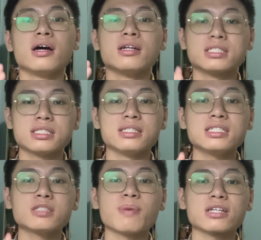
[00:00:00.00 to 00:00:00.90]

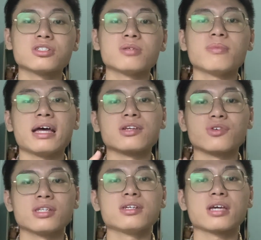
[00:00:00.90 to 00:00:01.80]
This spectrum and
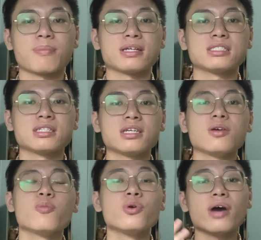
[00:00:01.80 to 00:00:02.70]
greater
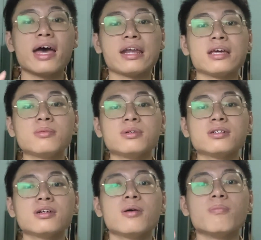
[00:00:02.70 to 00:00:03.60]
capacity will
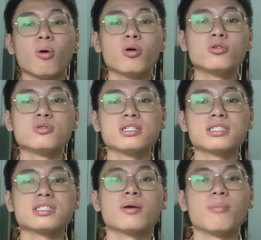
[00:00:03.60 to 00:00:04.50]
enable more
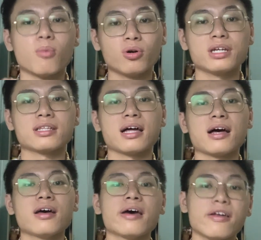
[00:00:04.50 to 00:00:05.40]
users, more
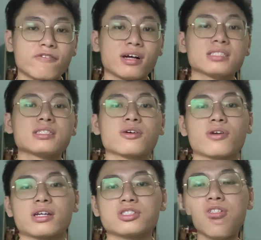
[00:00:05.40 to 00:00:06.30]
data, and faster
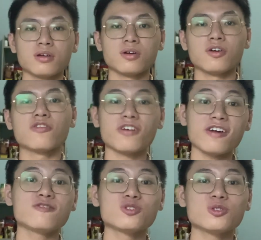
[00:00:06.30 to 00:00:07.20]
connection.
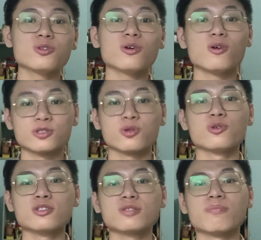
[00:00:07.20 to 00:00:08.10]
5G also
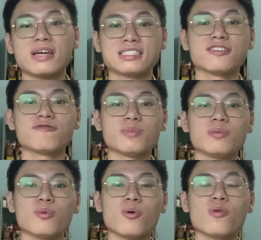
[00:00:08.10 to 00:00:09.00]
uses massive
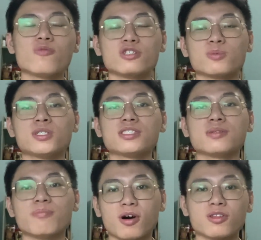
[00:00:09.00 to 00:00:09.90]
MIMO, which means
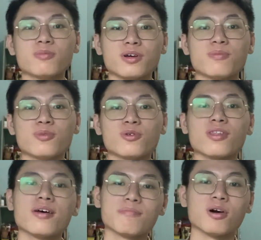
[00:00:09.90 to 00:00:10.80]
multiple input,
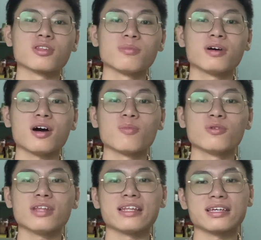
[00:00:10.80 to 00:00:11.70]
multiple
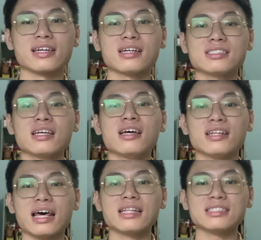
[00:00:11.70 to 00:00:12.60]
output antennas
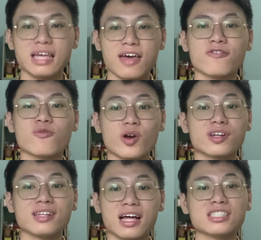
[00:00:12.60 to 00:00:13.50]
that have
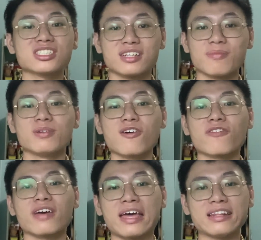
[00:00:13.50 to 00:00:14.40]
very large number
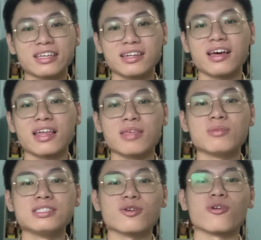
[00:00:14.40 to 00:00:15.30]
of antenna
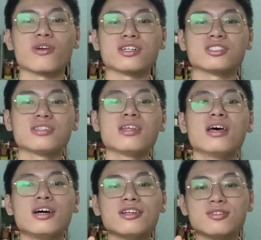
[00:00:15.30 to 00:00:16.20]
elements of connection
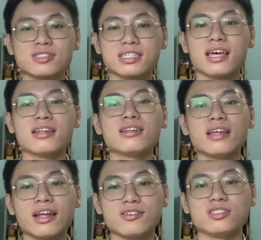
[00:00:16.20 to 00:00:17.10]
to send
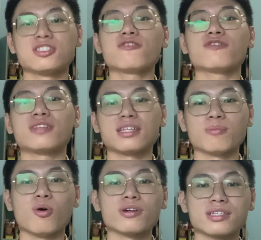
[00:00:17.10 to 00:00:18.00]
and receive
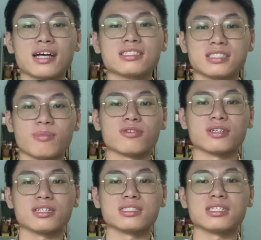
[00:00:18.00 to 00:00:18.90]
more data
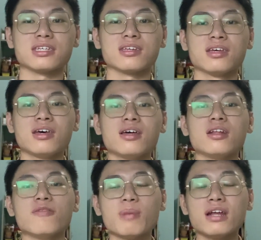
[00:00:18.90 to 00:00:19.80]
simultaneously.
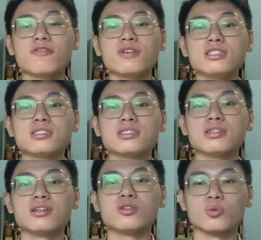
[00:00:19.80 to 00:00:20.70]
The benefits
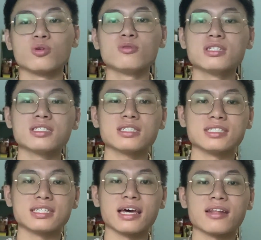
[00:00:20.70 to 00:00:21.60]
to users
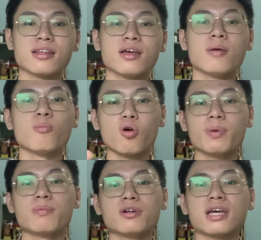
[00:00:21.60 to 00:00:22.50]
is that more
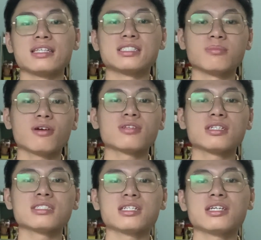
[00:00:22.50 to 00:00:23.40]
people can
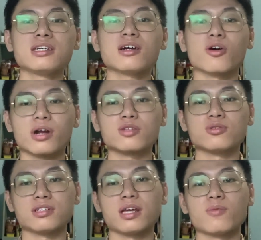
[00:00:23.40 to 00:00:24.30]
simultaneously connect to
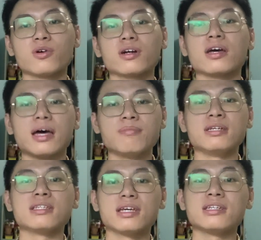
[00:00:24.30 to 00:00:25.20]
the network and
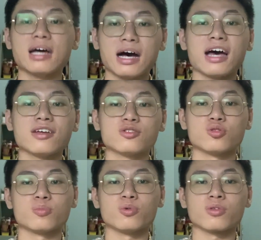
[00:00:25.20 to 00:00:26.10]
maintain high
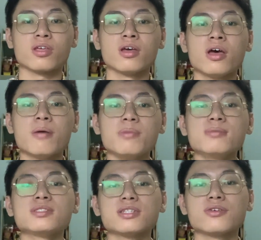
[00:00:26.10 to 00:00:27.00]
throughput.
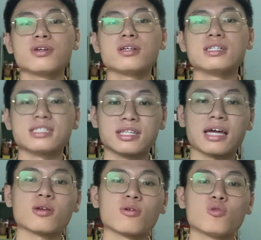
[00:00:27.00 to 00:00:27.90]
Beam steering is a
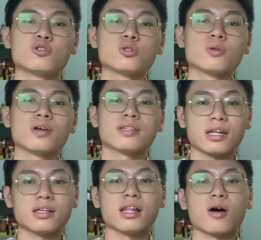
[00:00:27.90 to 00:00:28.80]
technology
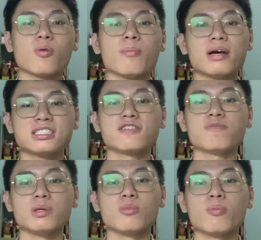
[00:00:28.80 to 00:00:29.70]
that allows massive
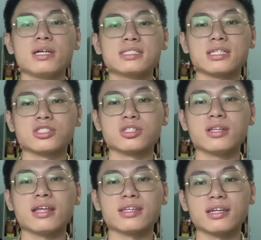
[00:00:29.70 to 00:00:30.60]
MIMO base
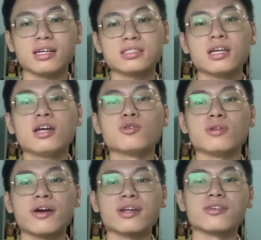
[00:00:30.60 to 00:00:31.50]
station antennas to
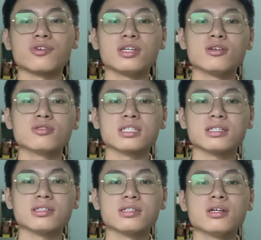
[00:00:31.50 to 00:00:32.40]
direct the radio
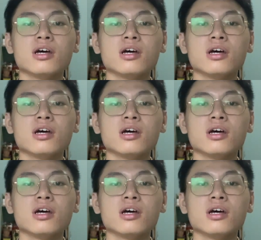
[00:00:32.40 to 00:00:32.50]
signal